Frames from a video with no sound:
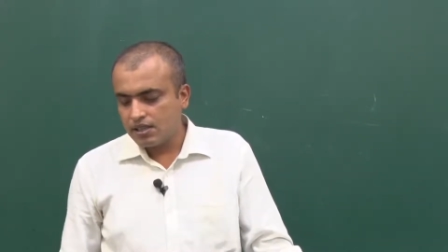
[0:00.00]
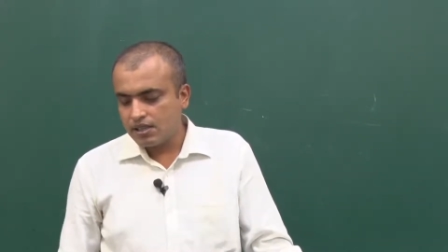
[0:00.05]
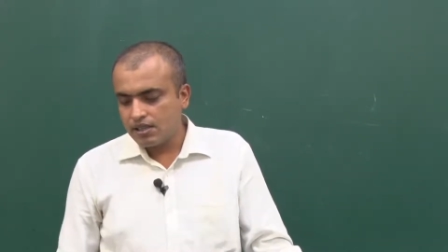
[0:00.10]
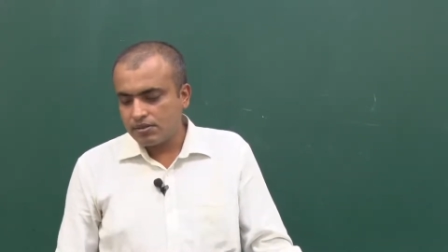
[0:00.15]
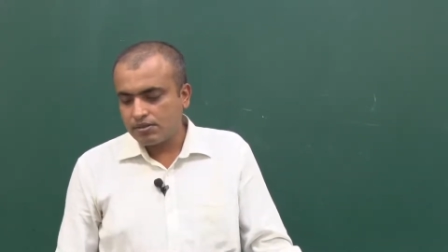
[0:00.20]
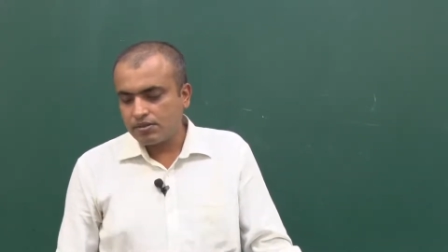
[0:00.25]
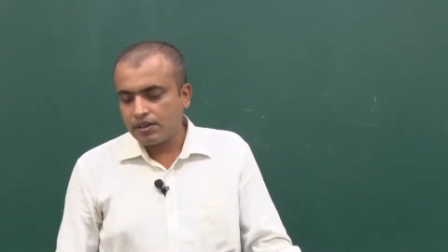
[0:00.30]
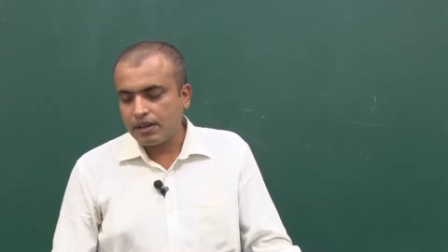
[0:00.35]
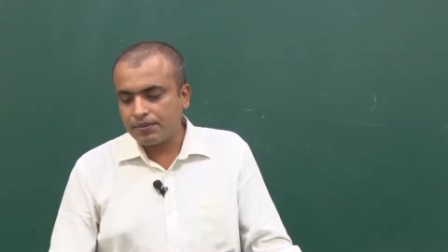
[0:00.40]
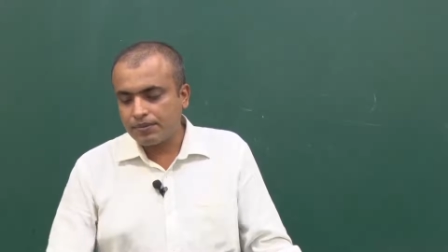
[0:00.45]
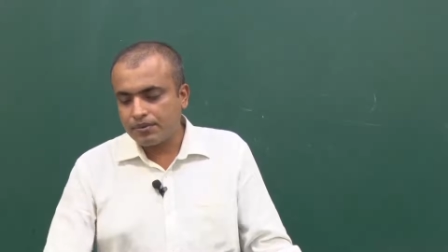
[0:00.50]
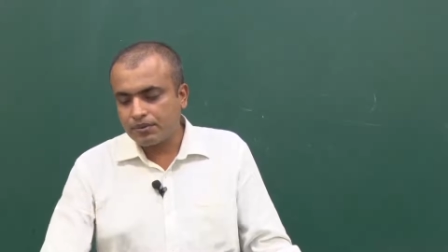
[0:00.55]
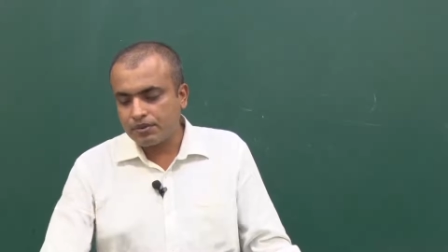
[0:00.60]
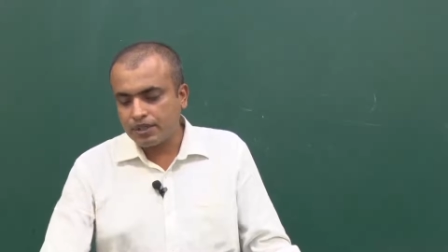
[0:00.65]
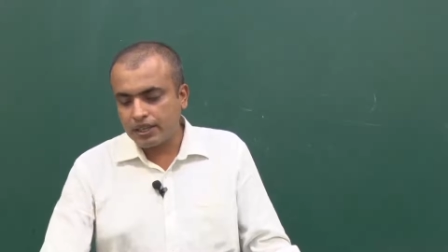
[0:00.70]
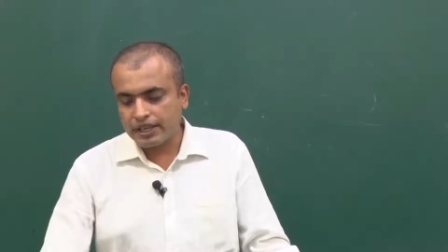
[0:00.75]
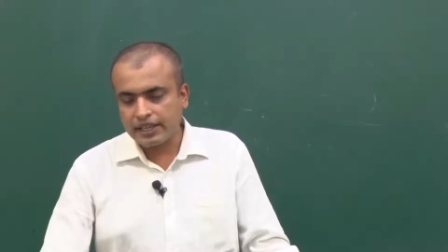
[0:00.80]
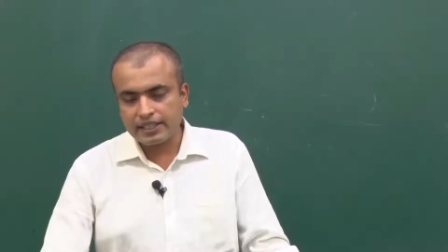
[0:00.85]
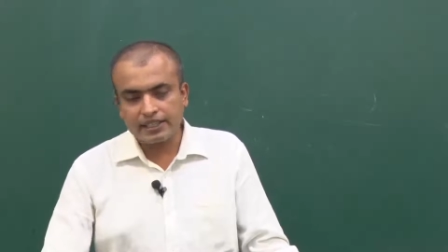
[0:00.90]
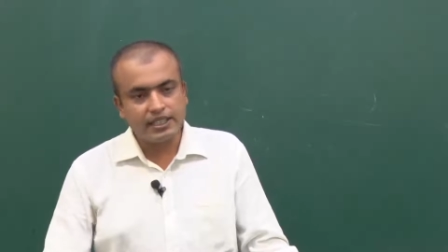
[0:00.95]
So you have to
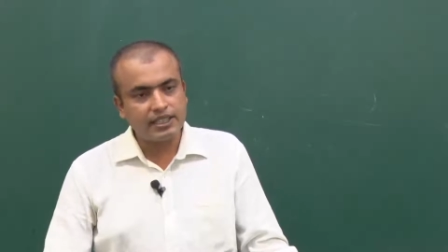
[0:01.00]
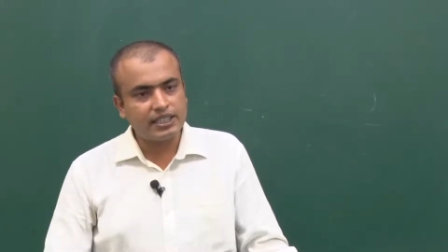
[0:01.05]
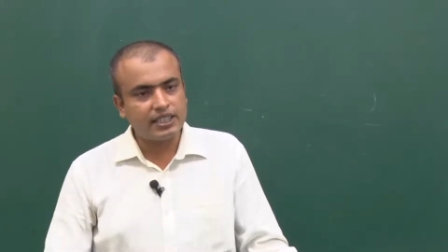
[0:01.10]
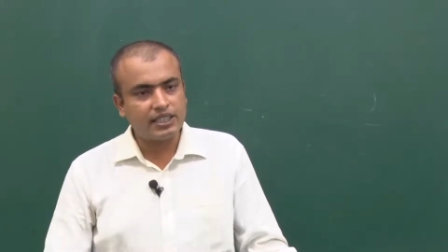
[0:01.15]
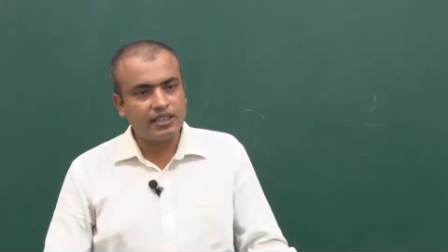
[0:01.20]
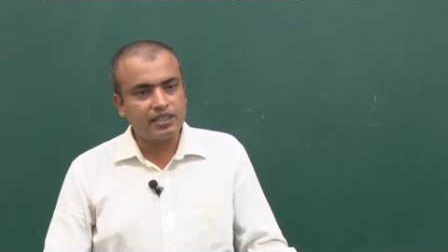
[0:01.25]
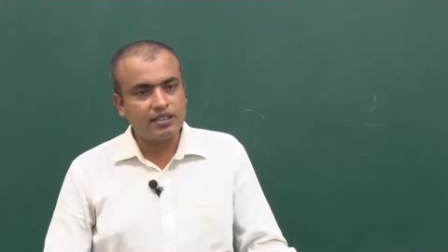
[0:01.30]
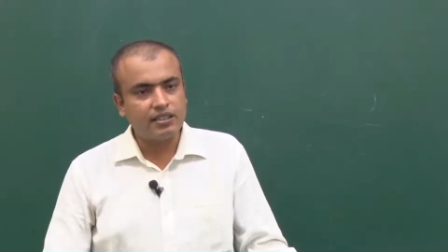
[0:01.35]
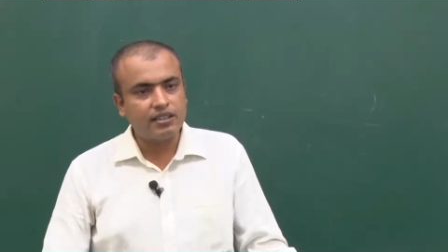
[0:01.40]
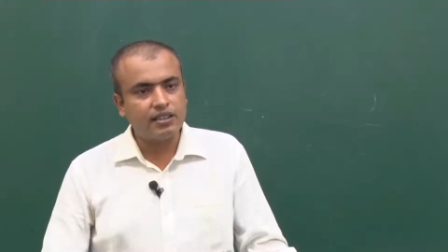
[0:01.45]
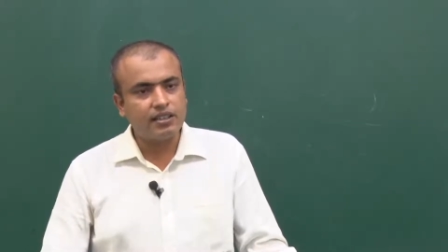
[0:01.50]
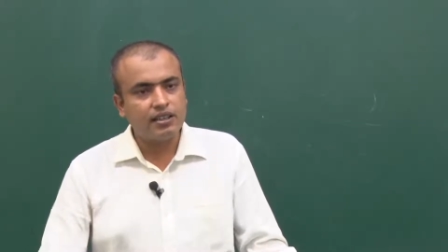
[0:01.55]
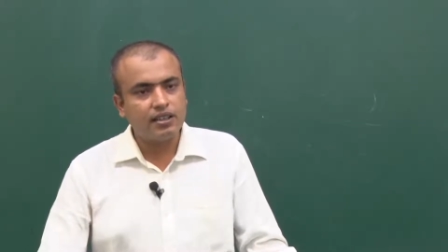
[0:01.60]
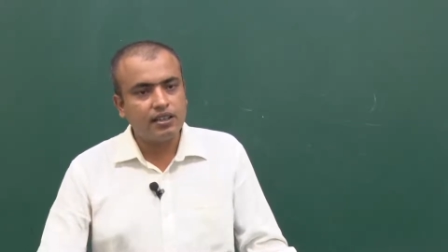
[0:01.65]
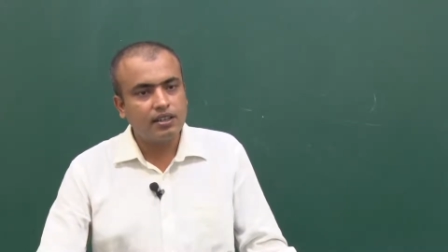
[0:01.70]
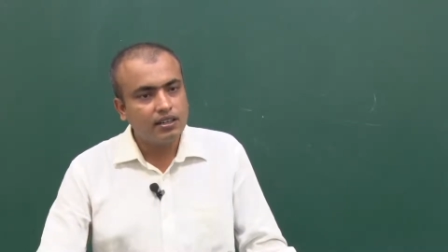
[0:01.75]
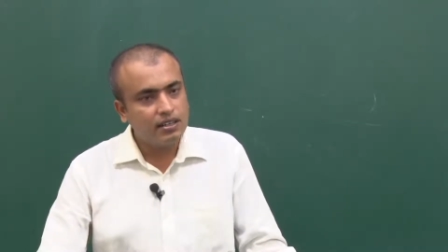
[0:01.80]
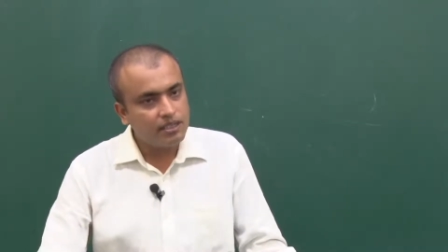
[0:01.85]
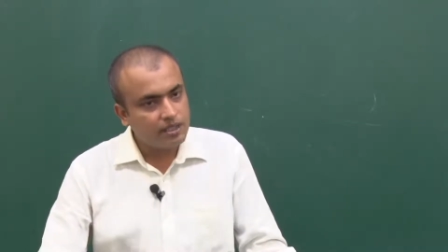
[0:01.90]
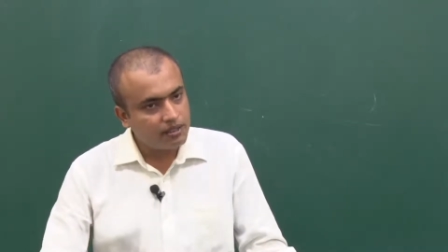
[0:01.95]
correct that error,
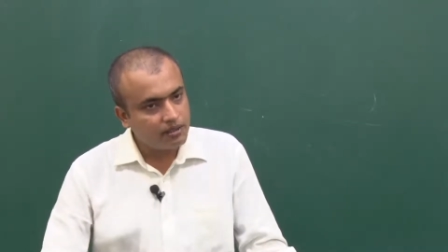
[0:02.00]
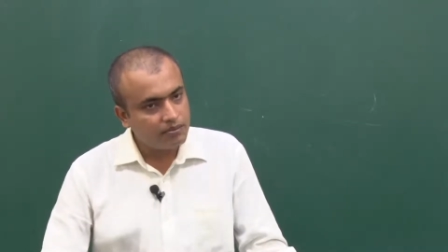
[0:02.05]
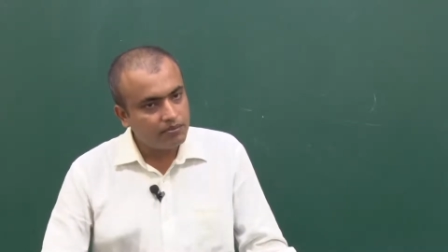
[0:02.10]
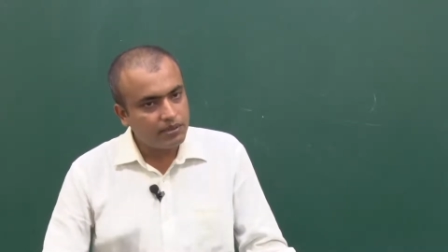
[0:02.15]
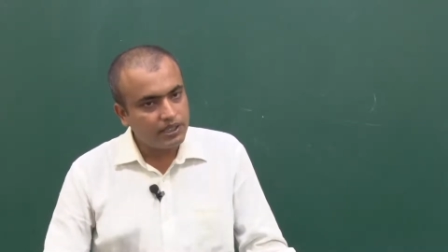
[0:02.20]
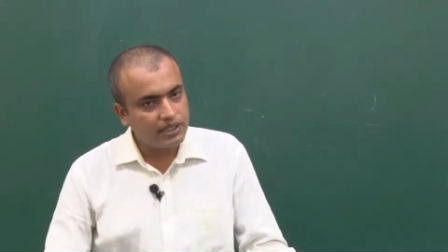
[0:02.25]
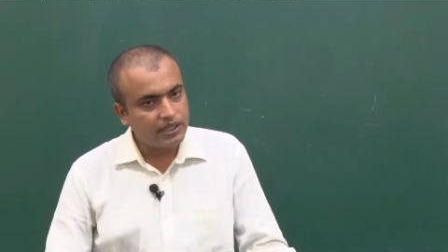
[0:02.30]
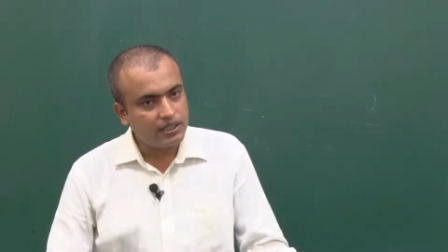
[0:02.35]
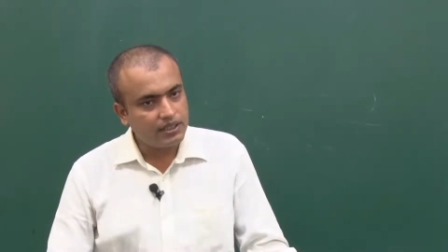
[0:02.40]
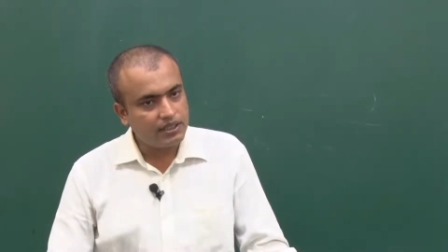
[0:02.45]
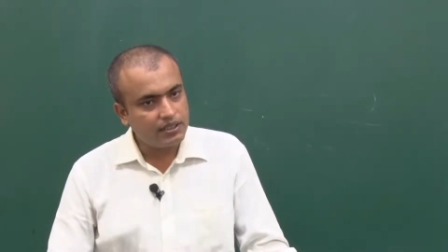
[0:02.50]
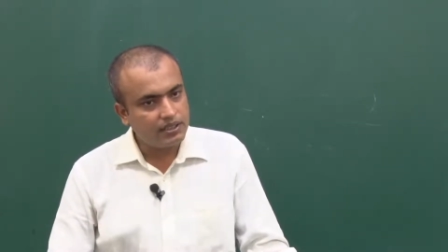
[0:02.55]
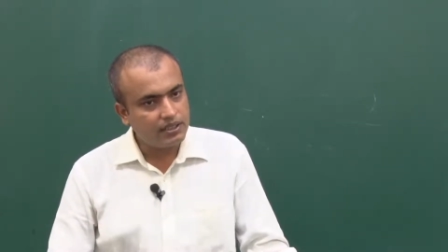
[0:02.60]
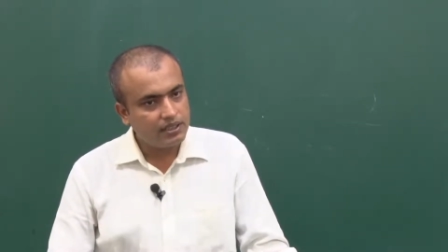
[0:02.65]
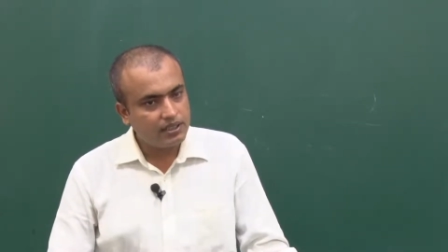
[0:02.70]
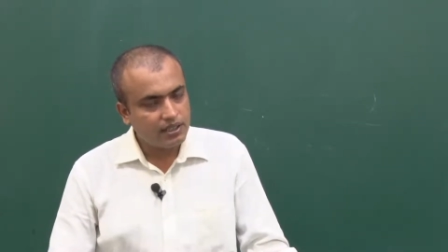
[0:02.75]
recompile it,